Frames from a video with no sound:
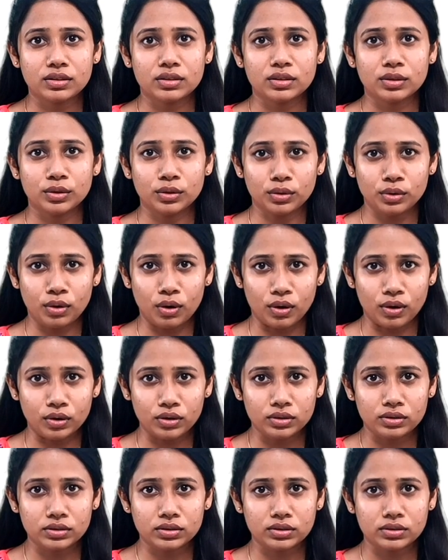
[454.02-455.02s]

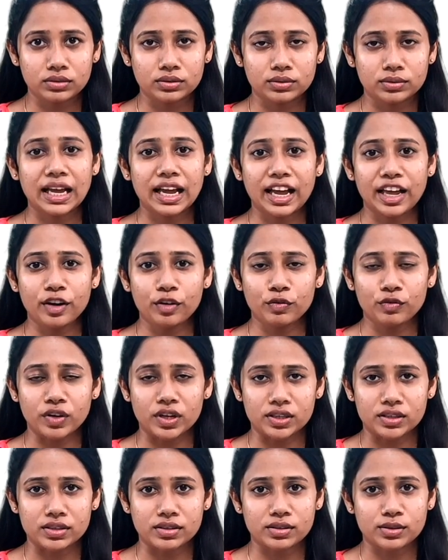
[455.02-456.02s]
north and
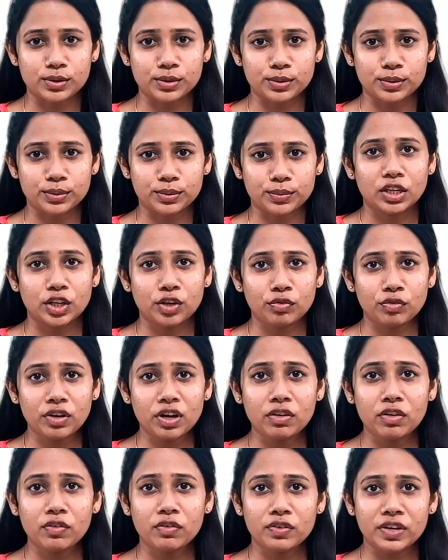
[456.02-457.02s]
west. If you
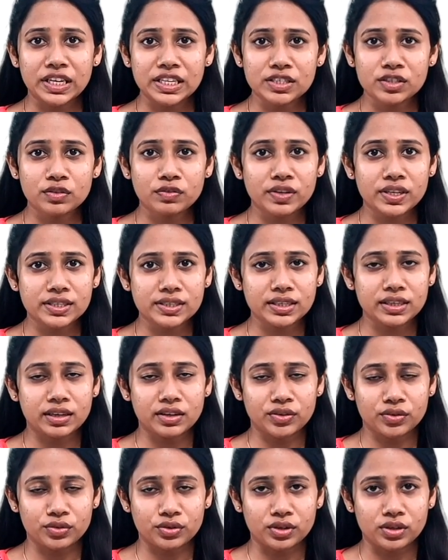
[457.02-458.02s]
have west facing
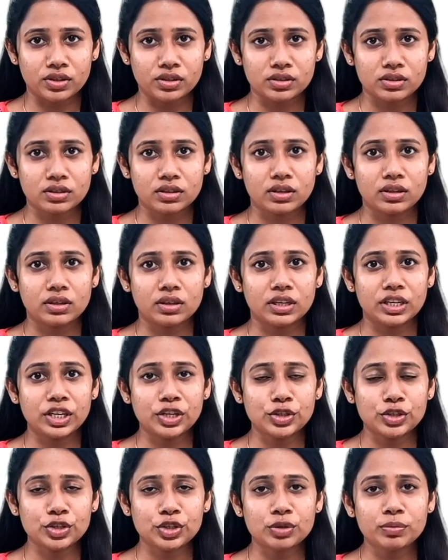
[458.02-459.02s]
entrance, it
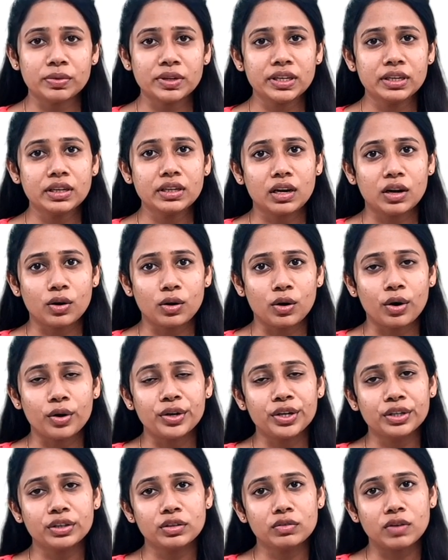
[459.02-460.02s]
should be according
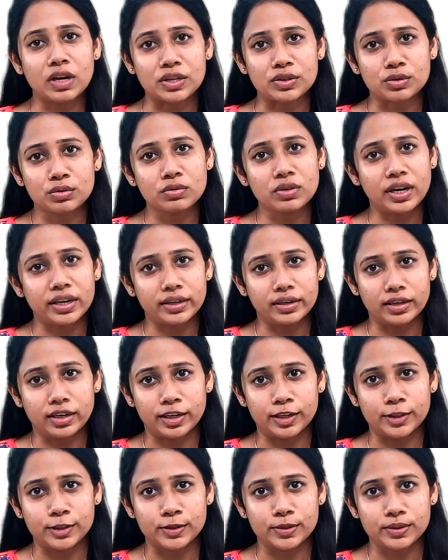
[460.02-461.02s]
to Vastu
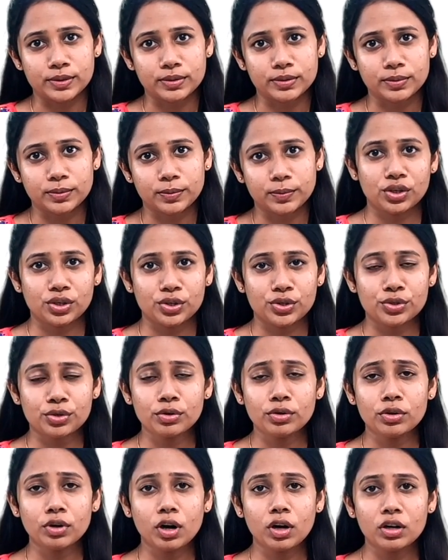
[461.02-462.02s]
guidelines. You should
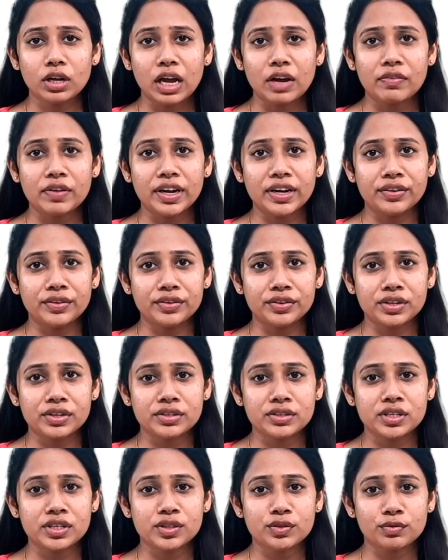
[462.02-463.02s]
not have
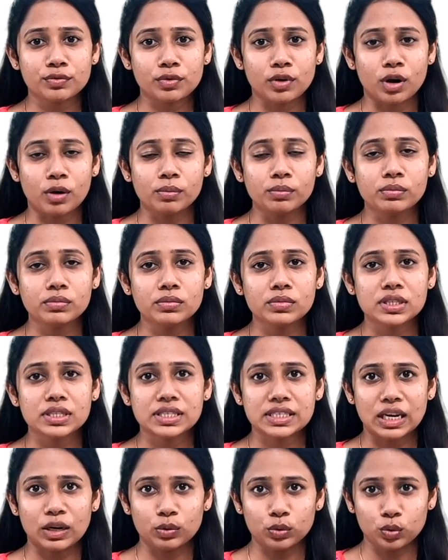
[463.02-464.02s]
entrances from
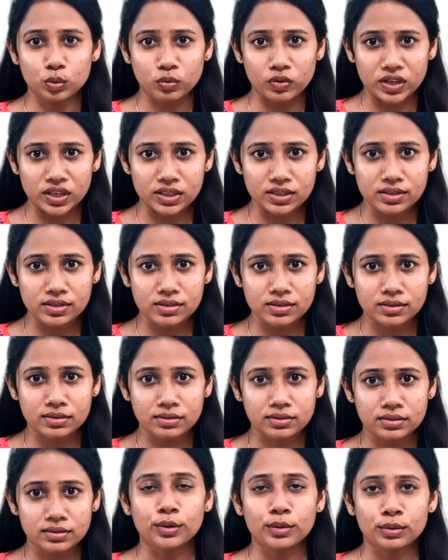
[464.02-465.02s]
southwest,
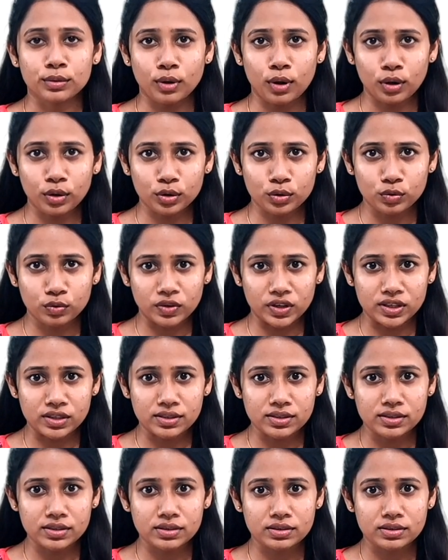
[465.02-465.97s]
northwest